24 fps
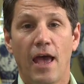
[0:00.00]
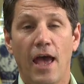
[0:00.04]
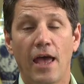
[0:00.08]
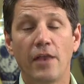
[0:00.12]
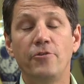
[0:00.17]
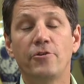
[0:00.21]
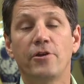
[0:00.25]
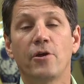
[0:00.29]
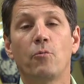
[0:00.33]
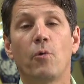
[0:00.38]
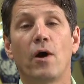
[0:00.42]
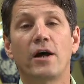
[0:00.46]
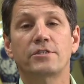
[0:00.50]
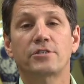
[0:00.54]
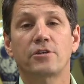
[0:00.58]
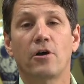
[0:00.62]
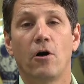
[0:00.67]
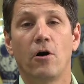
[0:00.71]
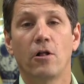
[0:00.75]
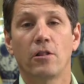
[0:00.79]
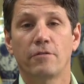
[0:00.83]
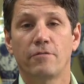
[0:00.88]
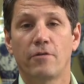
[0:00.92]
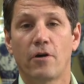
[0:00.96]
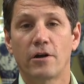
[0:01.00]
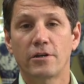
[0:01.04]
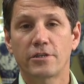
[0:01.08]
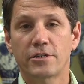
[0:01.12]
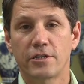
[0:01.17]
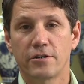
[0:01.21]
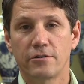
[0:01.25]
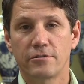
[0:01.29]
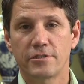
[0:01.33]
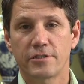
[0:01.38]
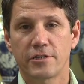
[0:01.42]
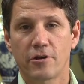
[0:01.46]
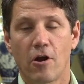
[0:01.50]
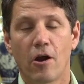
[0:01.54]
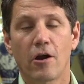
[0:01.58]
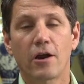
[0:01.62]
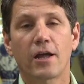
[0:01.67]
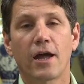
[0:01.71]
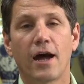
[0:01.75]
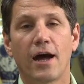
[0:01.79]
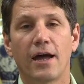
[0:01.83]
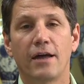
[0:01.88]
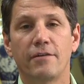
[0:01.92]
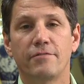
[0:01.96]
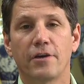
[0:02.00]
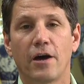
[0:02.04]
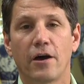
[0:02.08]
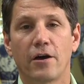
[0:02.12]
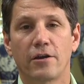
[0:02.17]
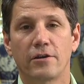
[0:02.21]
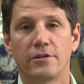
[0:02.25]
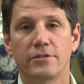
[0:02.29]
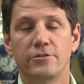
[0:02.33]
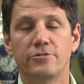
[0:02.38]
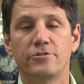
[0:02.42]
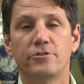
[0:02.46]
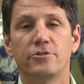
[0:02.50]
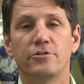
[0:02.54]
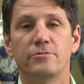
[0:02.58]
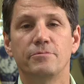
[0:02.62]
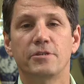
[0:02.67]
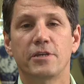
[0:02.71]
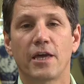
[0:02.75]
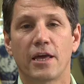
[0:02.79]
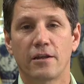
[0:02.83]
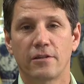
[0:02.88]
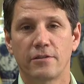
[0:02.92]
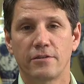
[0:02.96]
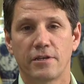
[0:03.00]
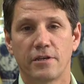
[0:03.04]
And you can watch all of our shows. They're archived on our YouTube channel.